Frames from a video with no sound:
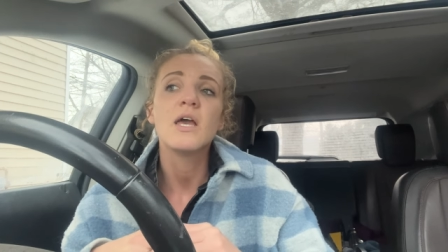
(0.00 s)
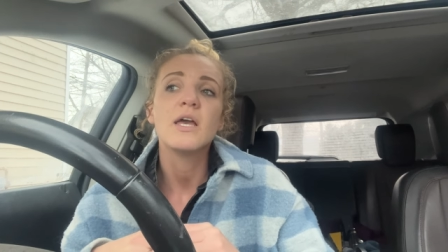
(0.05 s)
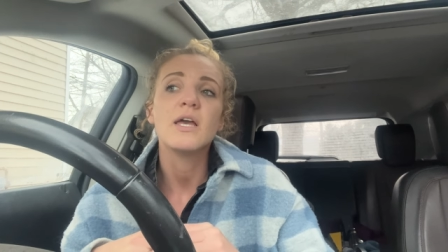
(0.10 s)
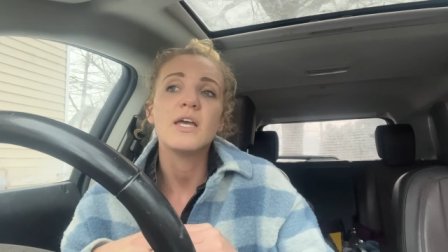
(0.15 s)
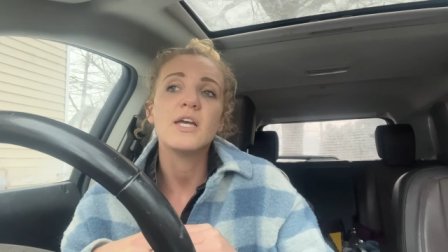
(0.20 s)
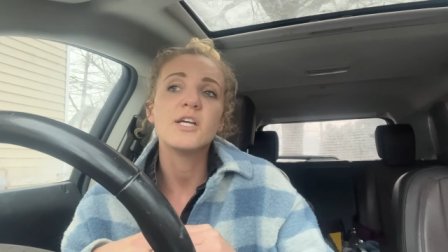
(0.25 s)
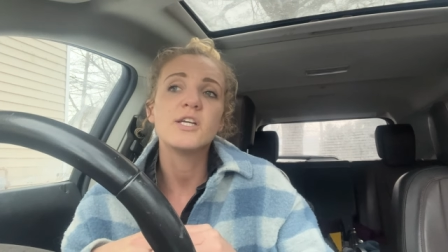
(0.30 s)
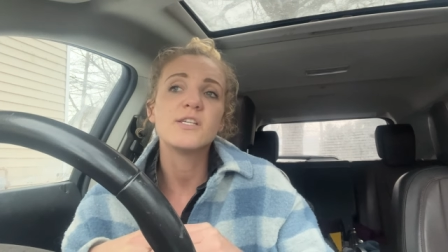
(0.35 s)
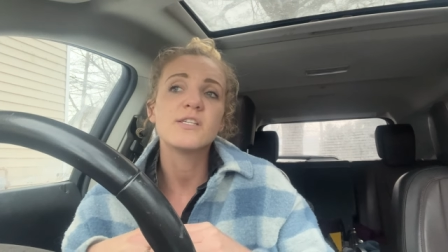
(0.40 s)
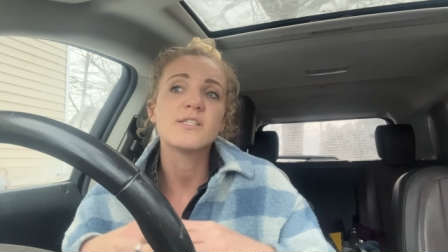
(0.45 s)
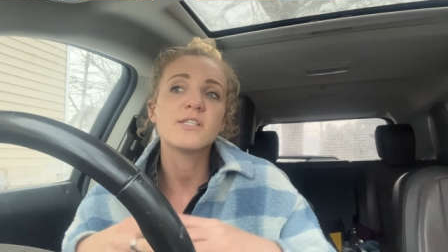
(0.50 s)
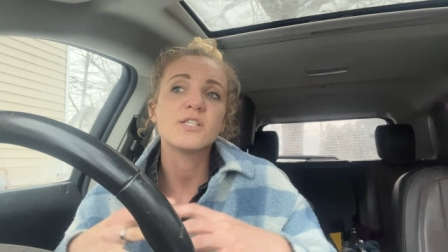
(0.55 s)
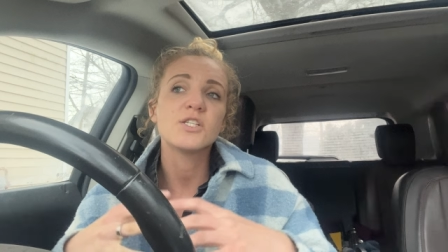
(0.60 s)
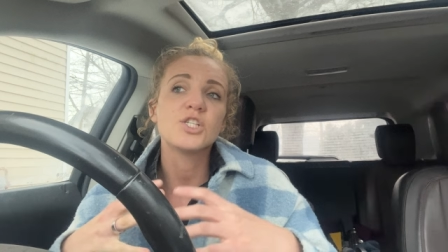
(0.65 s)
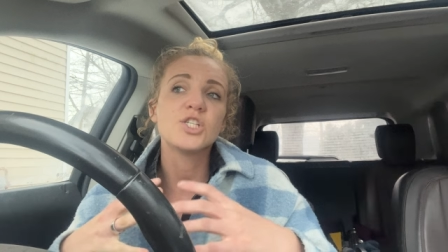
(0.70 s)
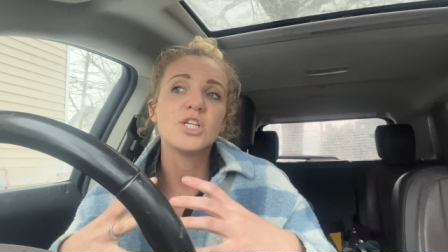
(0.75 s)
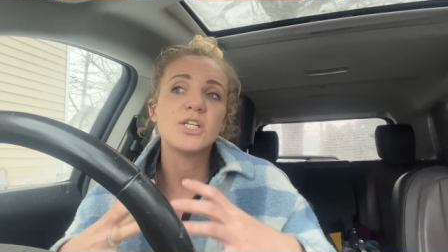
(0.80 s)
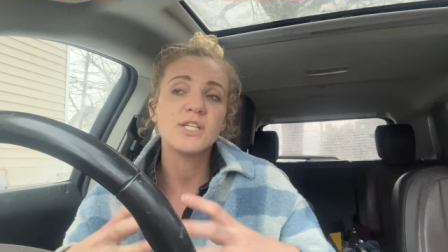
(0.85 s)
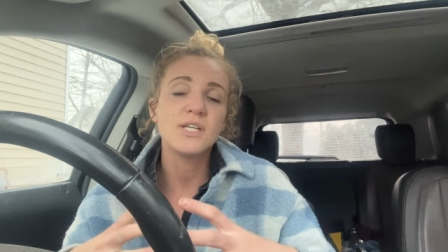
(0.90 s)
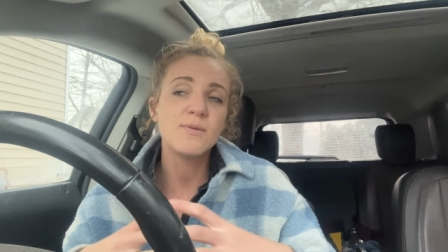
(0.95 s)
is
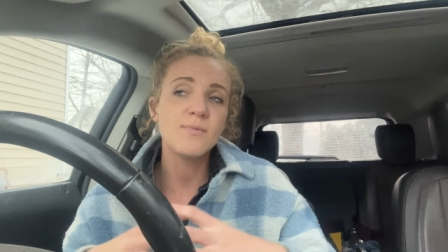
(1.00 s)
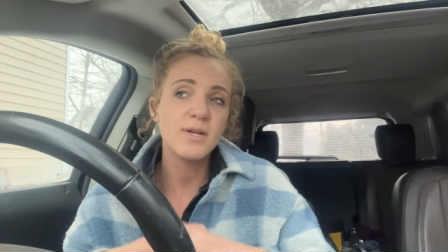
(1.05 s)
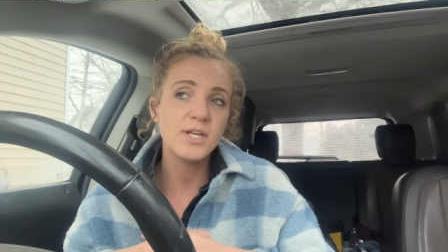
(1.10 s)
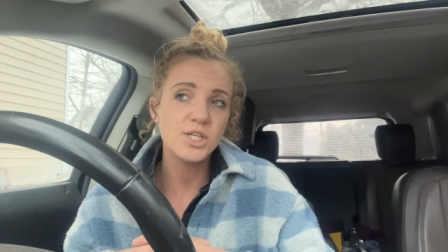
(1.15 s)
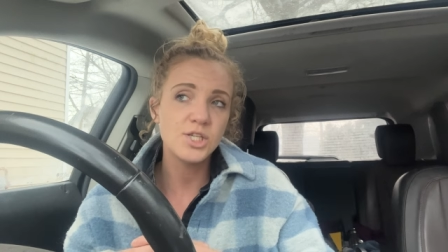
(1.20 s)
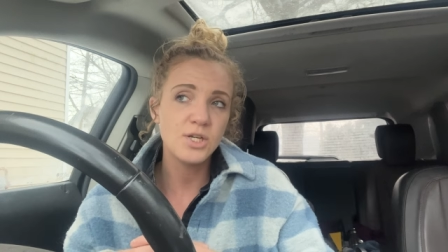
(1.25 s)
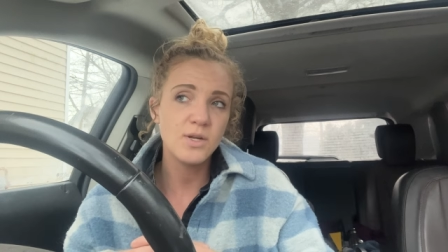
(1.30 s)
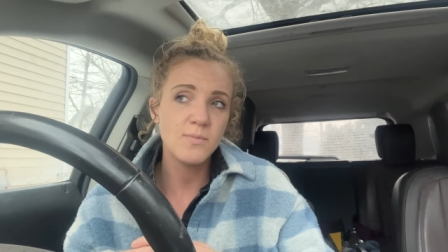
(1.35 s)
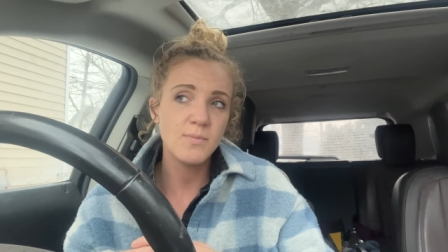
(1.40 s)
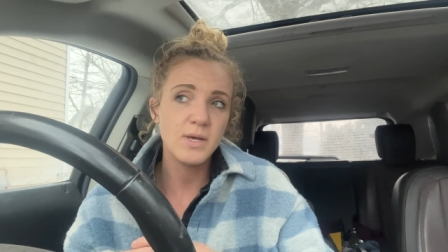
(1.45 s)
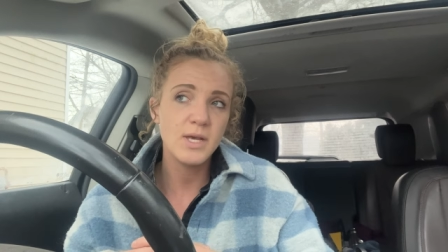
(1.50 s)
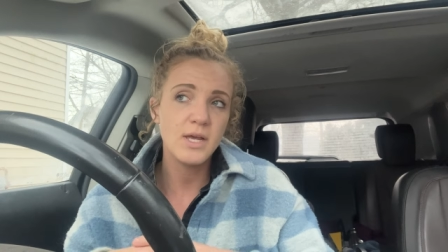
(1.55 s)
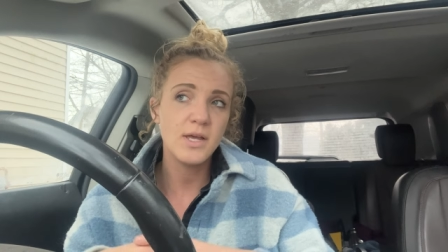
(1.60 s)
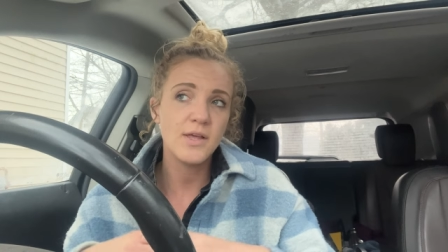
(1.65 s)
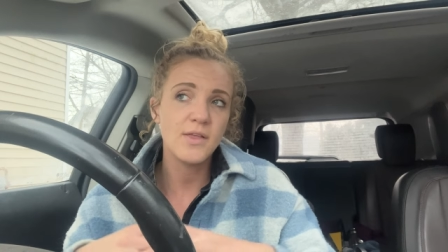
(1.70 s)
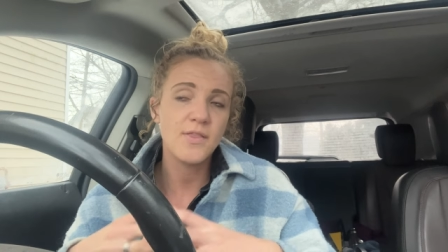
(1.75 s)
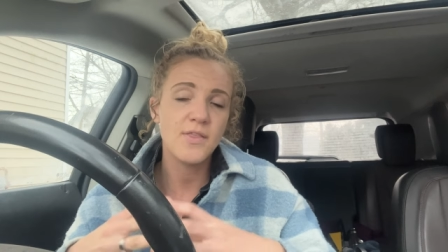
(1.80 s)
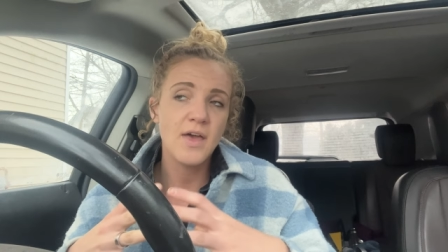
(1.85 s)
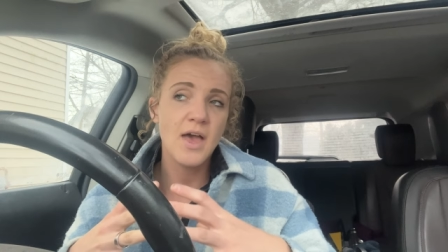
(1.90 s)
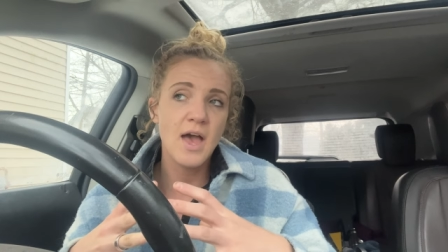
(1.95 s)
she did mention to
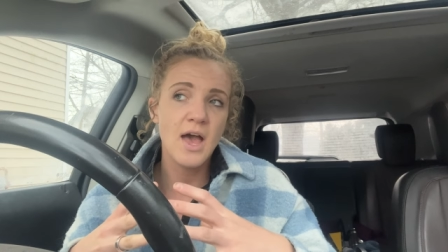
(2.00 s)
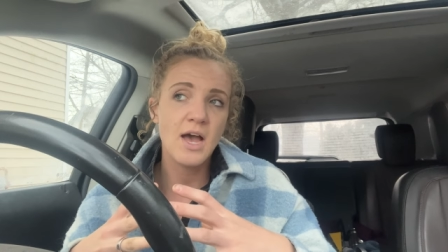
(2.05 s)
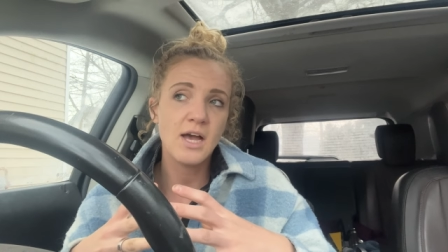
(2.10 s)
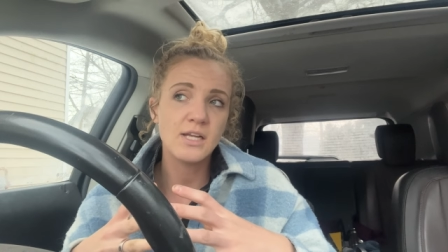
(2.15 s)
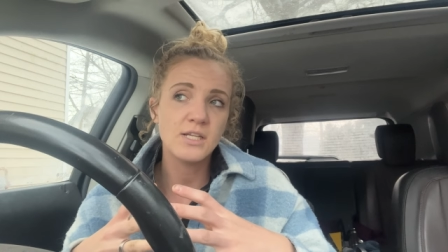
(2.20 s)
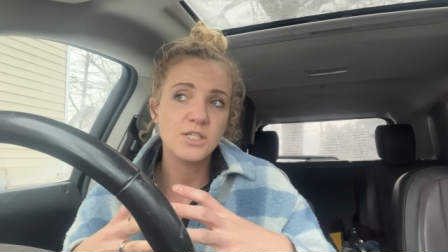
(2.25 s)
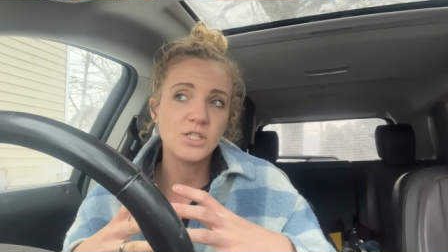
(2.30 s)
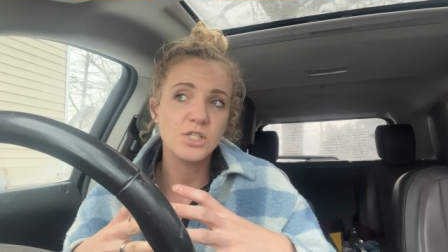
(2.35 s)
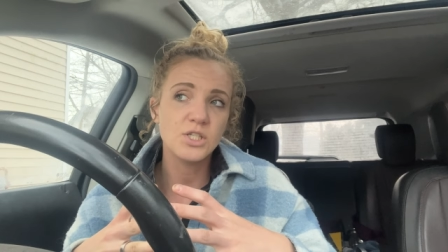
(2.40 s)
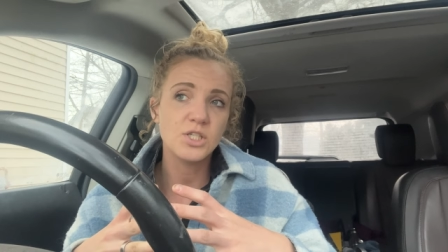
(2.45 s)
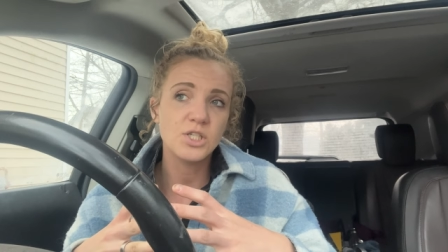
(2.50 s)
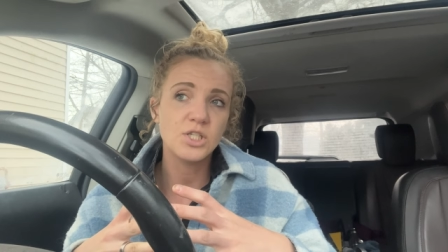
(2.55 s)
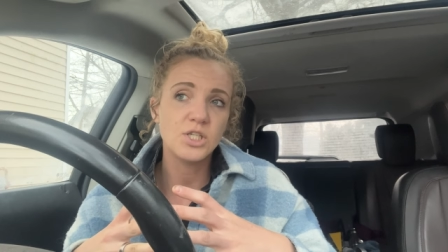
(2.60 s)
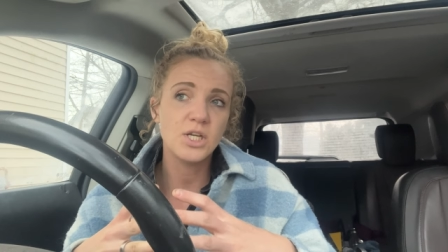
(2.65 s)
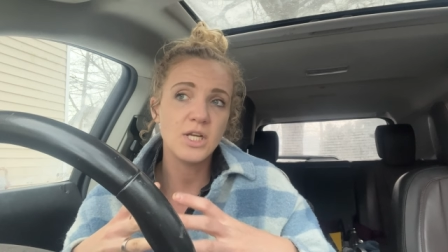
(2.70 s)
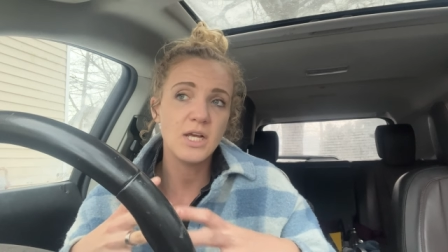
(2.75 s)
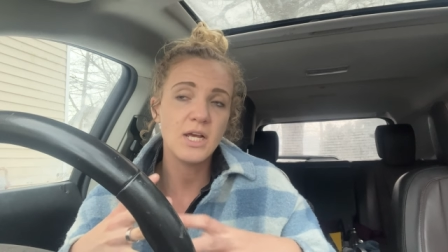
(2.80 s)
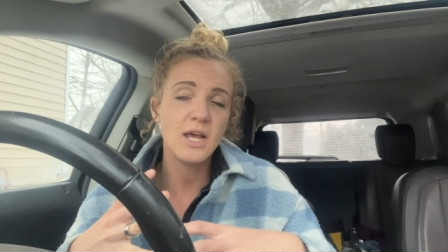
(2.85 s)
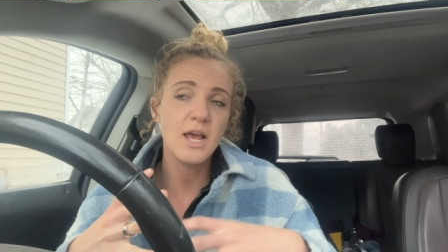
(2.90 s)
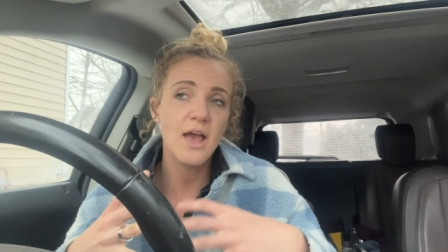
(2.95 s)
me that
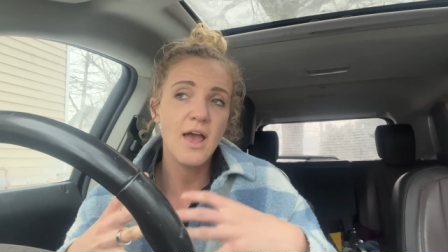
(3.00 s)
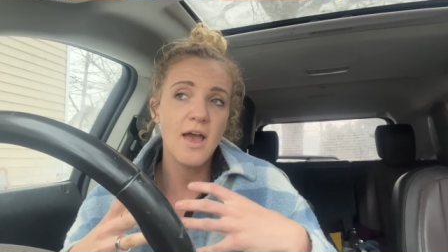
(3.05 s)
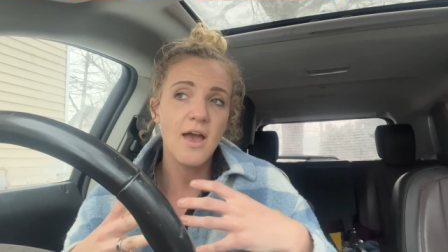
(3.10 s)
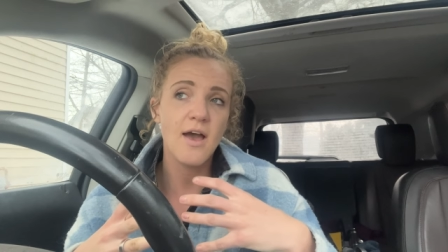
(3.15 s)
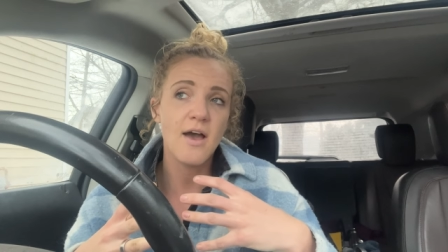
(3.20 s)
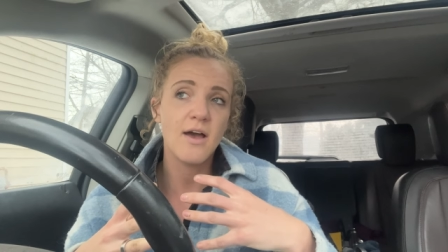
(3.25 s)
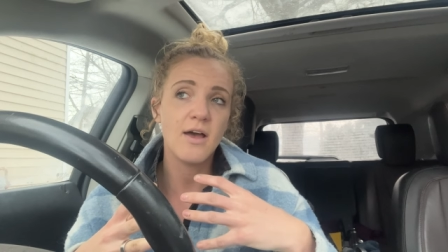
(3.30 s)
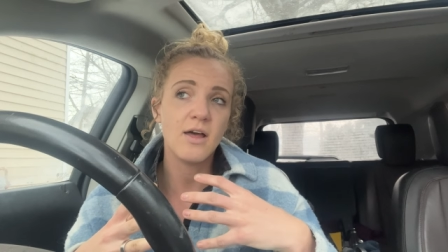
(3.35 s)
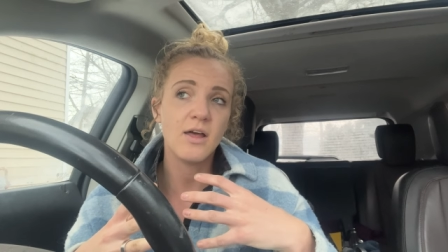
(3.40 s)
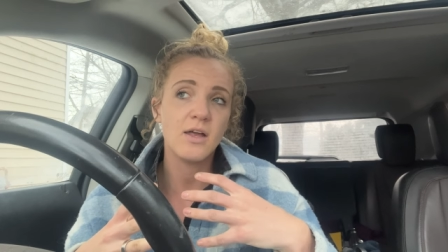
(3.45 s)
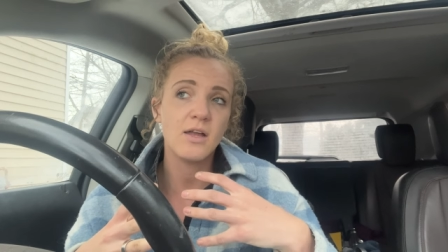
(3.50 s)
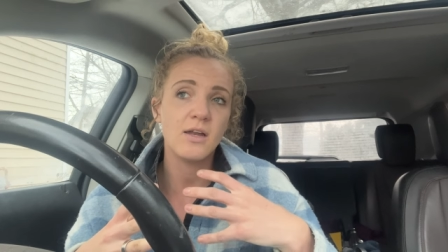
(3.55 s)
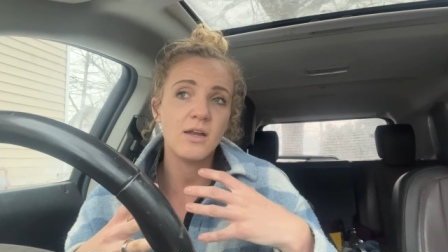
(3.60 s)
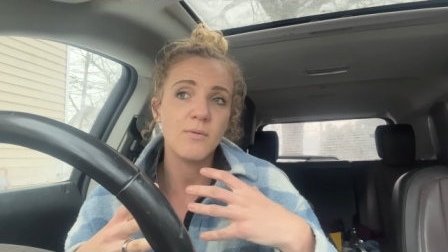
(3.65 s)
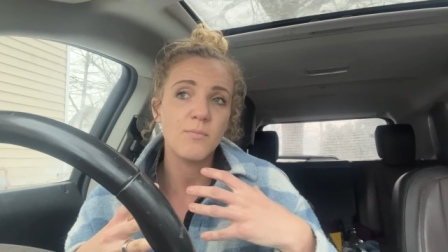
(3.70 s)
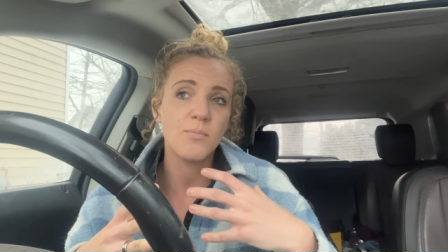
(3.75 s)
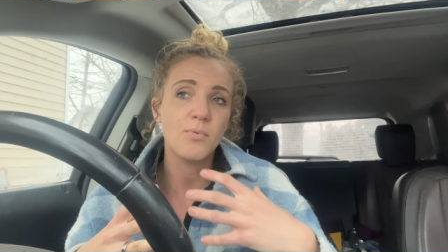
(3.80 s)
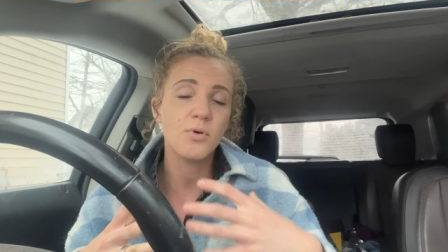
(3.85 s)
she had